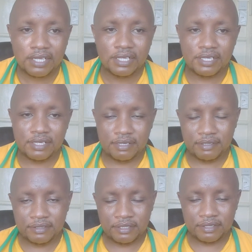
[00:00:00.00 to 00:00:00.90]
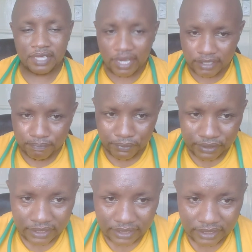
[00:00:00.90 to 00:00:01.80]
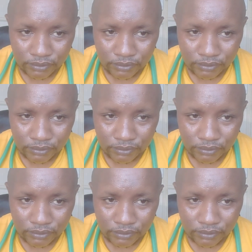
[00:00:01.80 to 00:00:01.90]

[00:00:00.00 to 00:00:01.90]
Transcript: The third point is